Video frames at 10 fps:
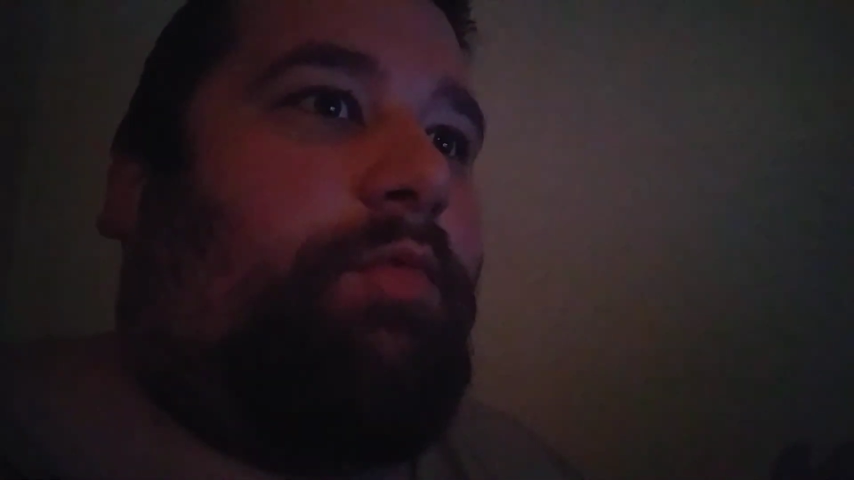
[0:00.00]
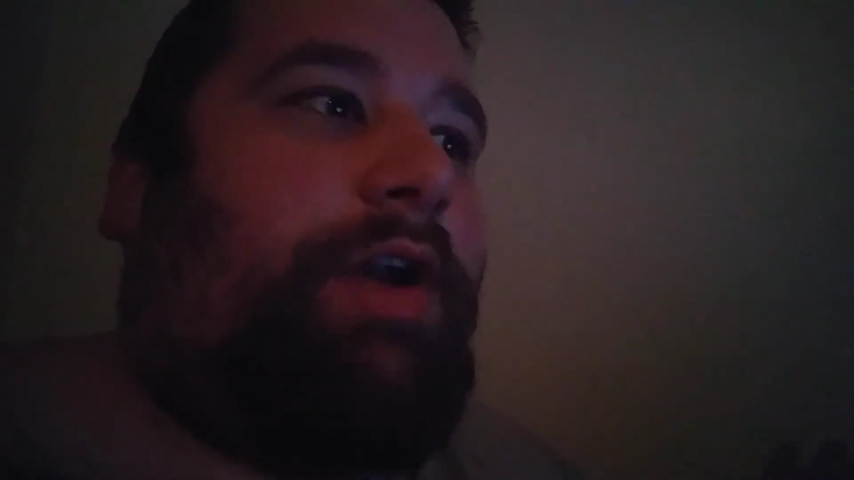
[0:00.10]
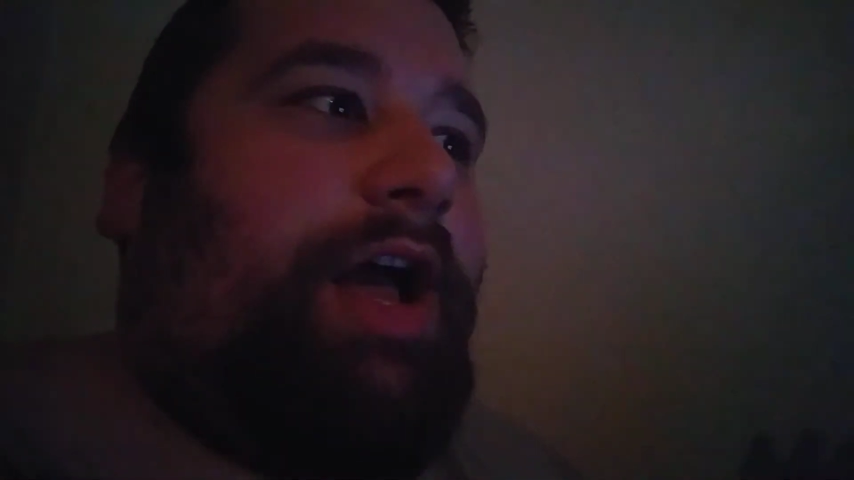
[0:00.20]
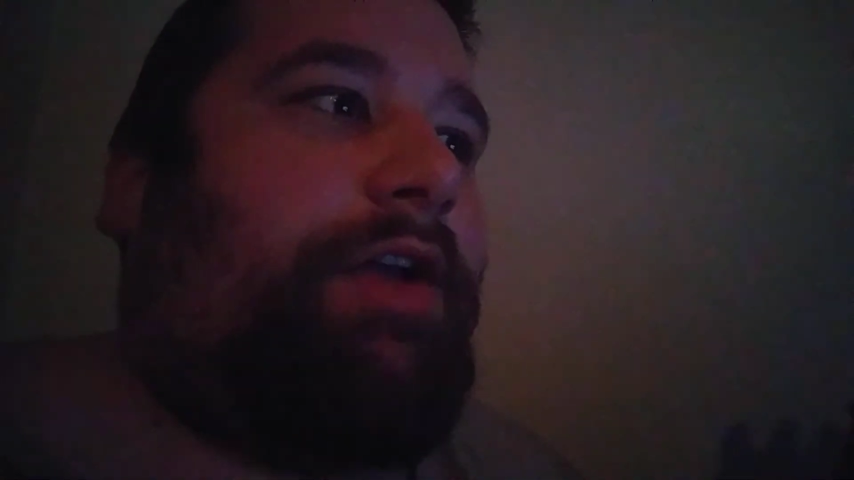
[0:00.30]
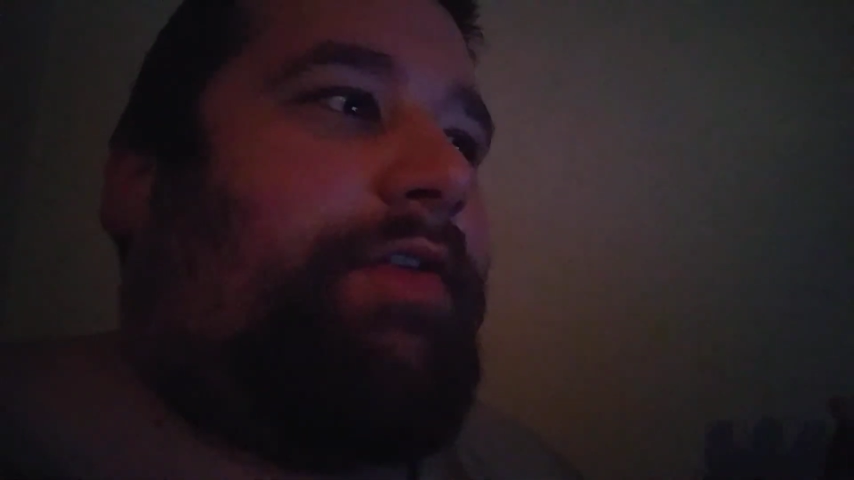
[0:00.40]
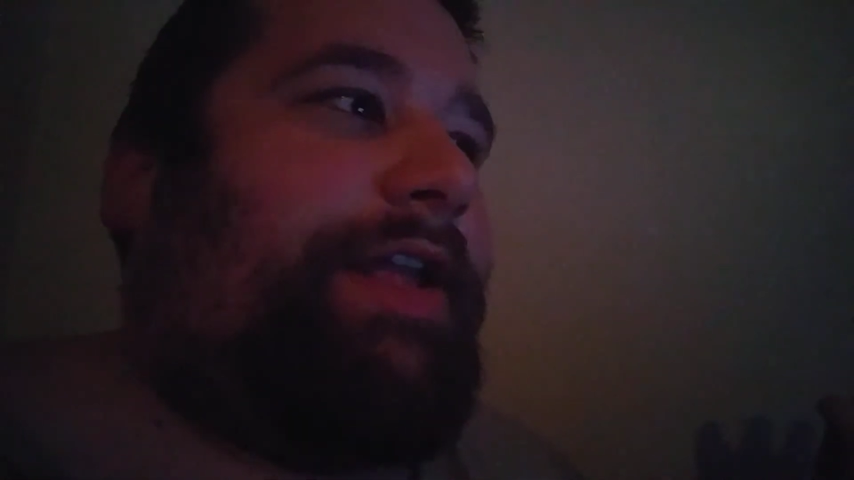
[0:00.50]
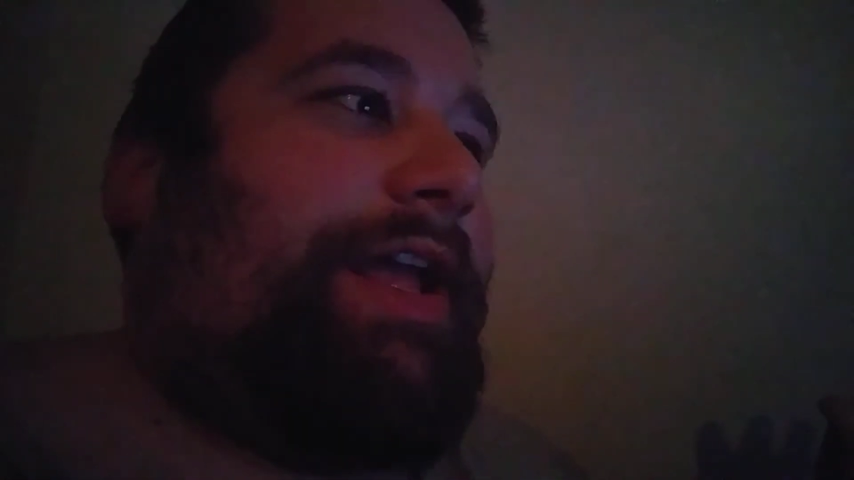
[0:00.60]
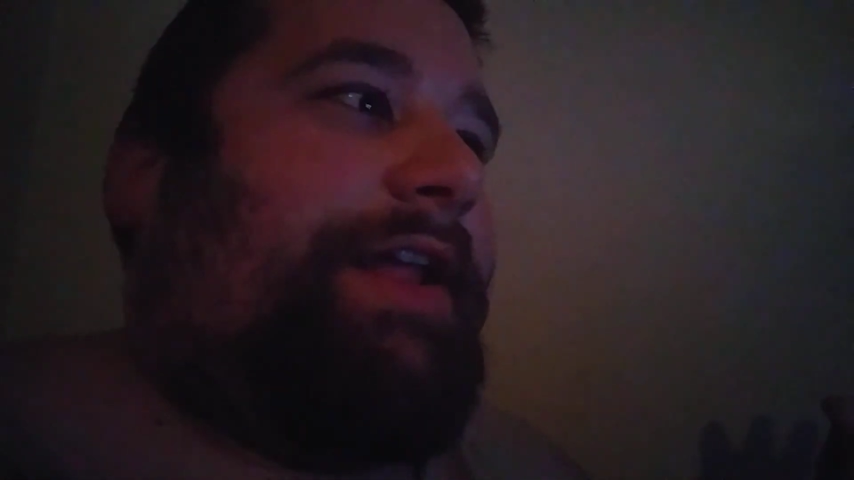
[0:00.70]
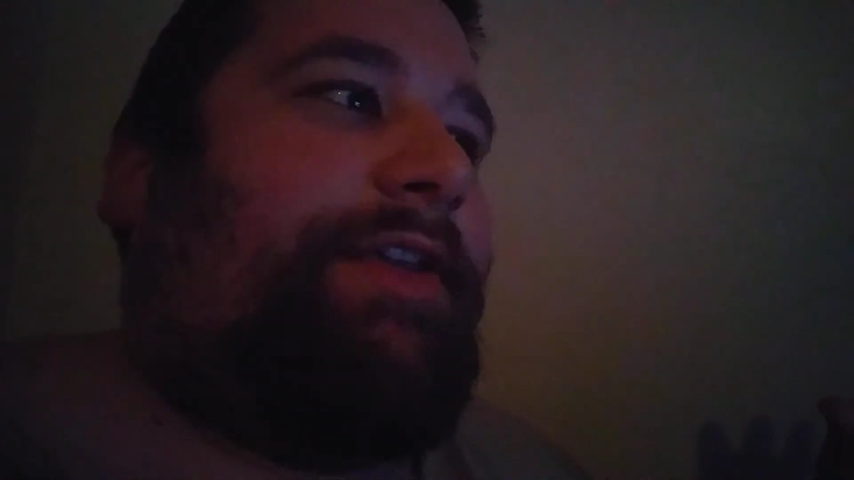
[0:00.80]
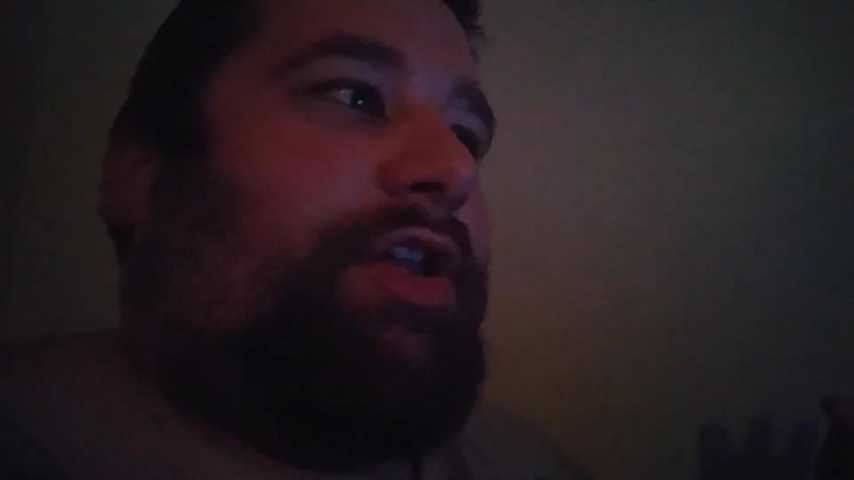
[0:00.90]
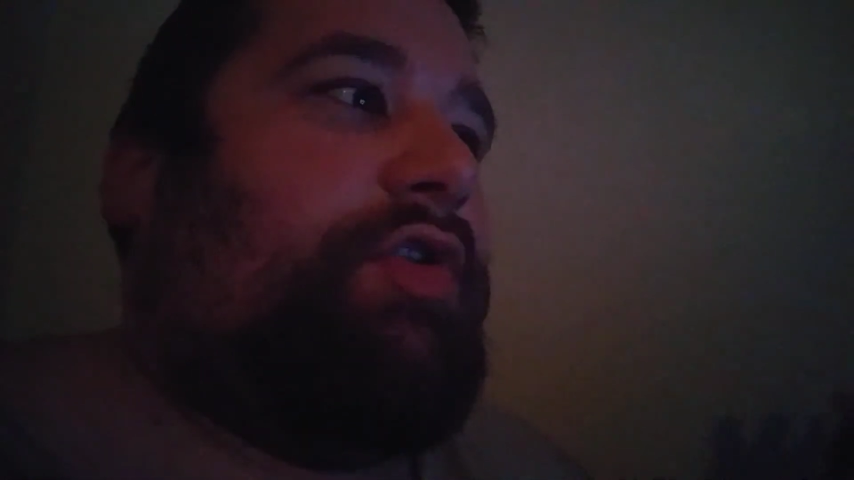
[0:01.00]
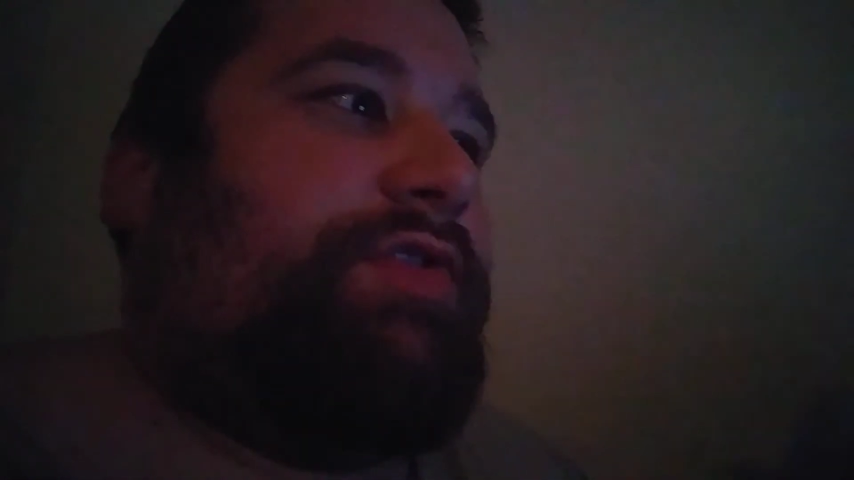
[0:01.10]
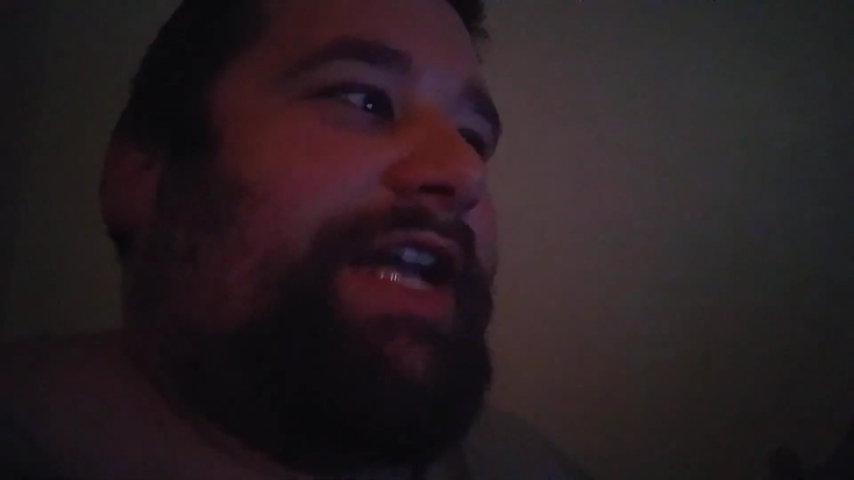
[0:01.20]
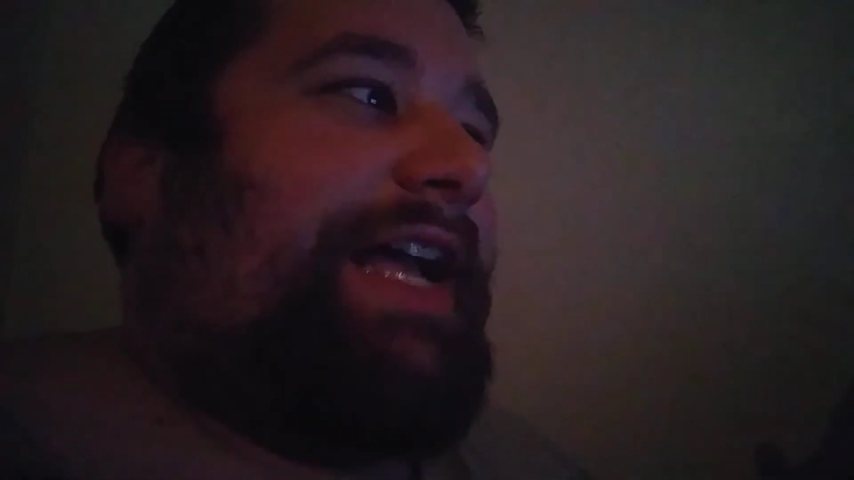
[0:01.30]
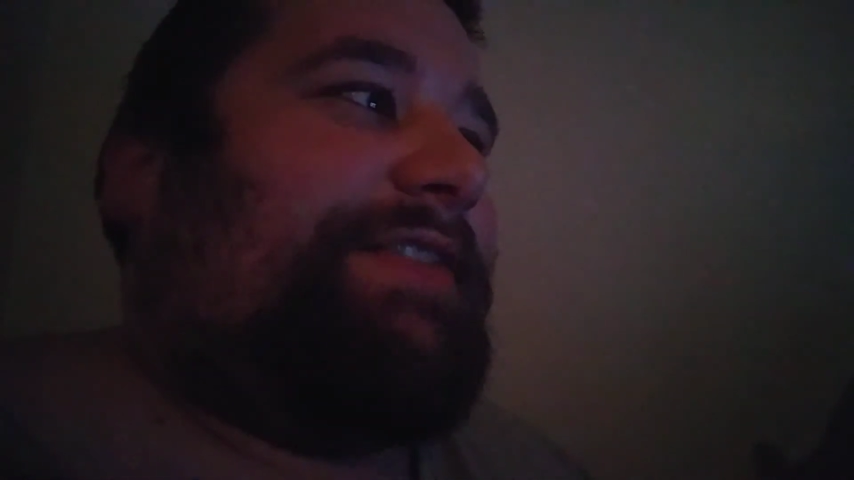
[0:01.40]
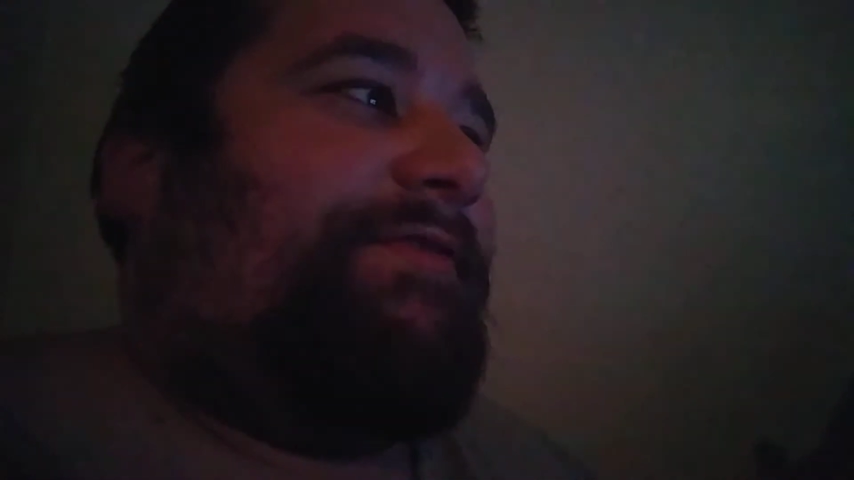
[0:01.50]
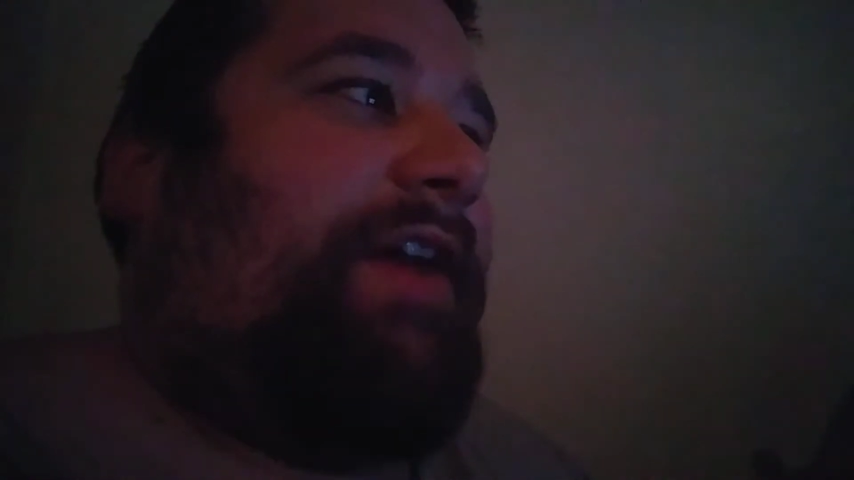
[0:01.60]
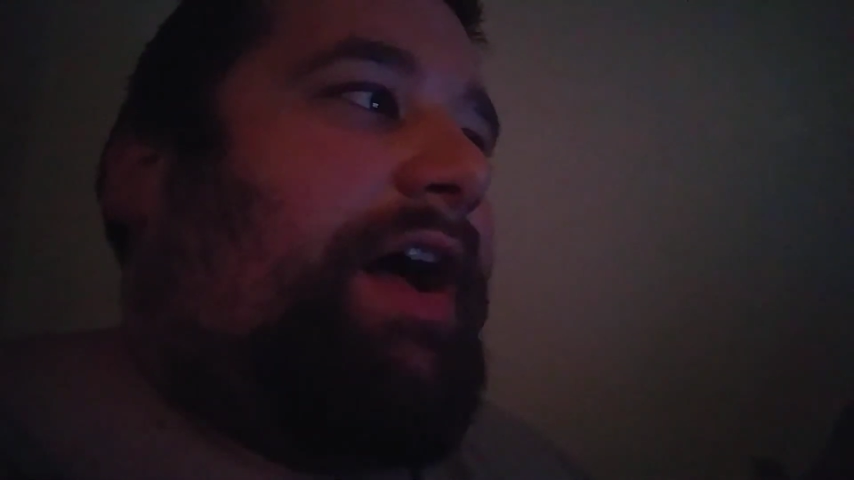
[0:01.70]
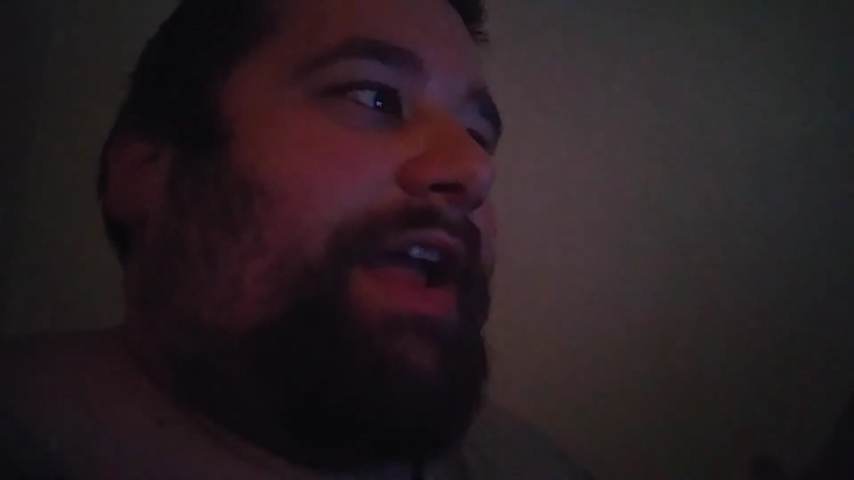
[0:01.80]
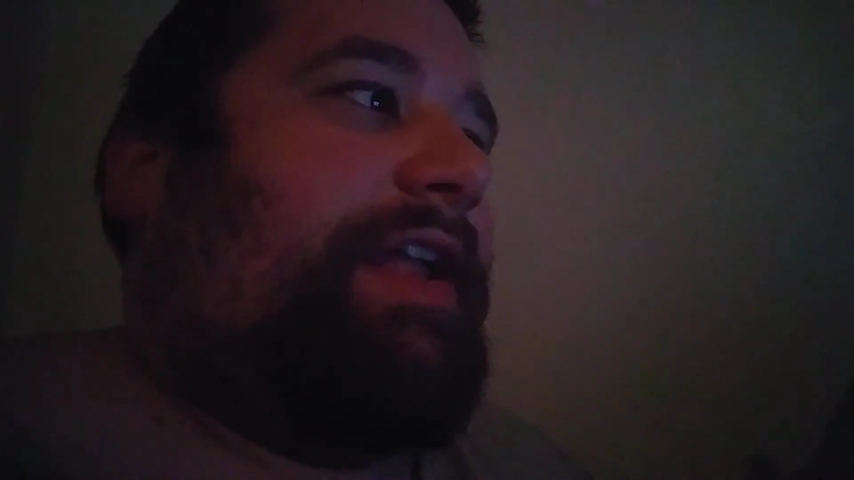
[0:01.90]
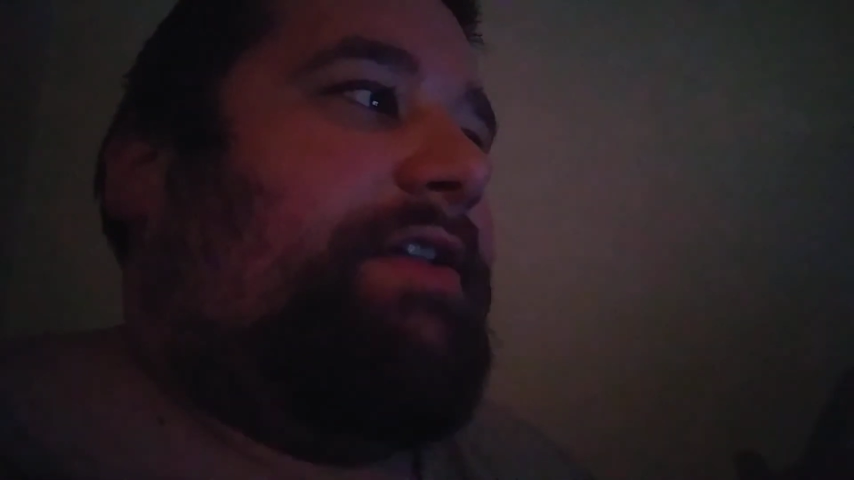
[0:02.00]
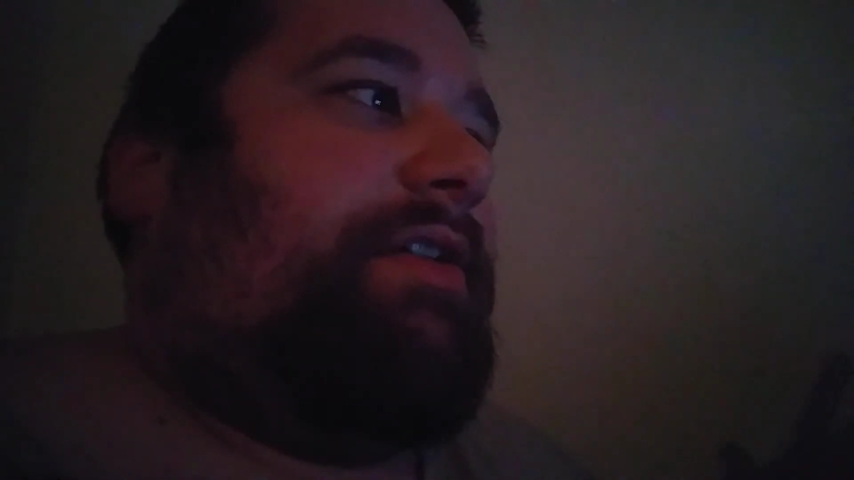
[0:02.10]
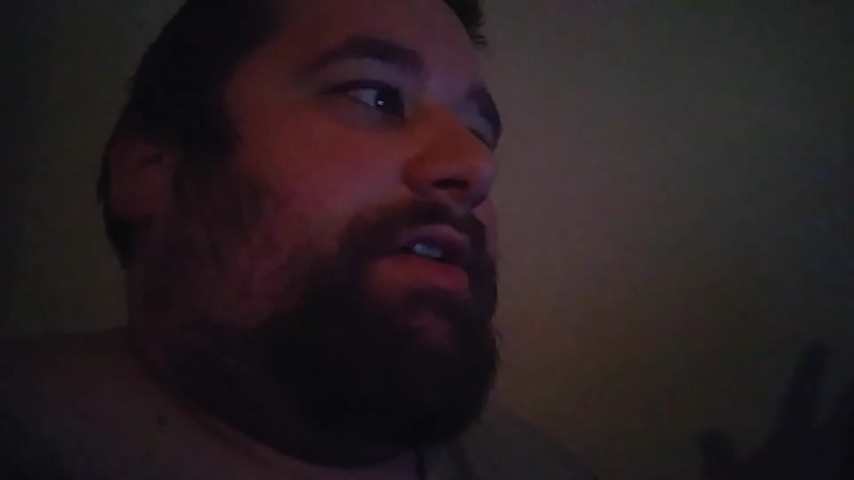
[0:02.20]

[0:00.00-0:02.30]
We're not going to get a huge-ass fine.